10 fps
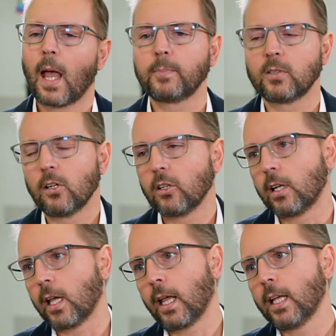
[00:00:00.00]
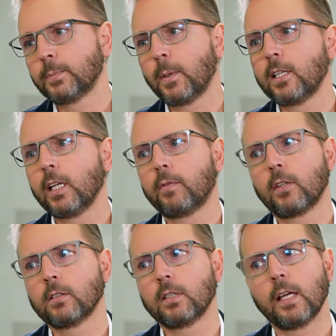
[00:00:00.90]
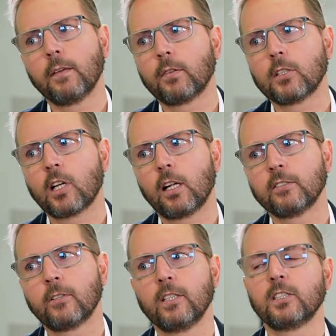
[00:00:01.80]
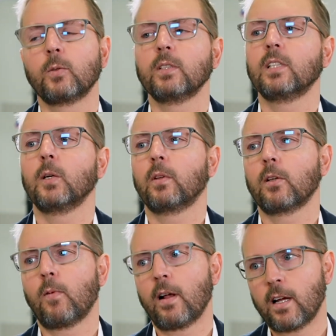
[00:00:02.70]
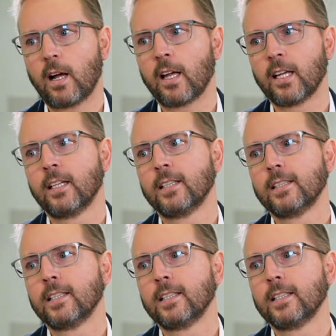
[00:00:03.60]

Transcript: Absolutely, especially if the child is only squinting with one eye.